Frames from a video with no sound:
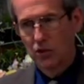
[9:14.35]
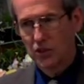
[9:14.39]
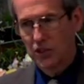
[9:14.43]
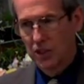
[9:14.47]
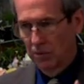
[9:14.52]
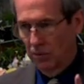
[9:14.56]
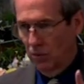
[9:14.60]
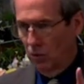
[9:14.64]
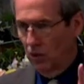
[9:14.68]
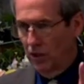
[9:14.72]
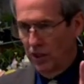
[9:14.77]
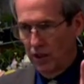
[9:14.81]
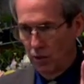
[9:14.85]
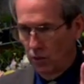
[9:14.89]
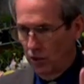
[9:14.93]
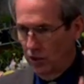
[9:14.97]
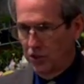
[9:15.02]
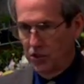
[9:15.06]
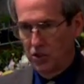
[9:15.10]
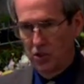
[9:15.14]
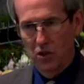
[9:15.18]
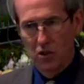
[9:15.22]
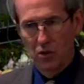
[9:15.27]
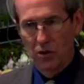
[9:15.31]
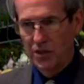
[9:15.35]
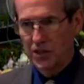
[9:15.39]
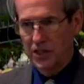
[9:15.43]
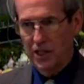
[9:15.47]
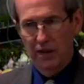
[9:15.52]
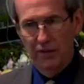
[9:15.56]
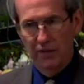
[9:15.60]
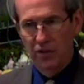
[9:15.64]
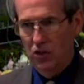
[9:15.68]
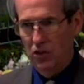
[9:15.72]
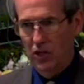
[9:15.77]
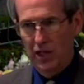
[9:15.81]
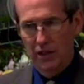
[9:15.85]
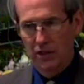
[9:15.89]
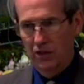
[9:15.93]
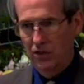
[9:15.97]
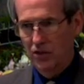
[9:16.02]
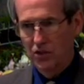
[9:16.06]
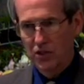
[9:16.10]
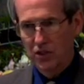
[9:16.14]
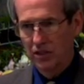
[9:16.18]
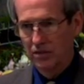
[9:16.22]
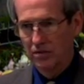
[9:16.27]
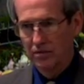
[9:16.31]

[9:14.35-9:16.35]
Number one, I want you to always have your energy.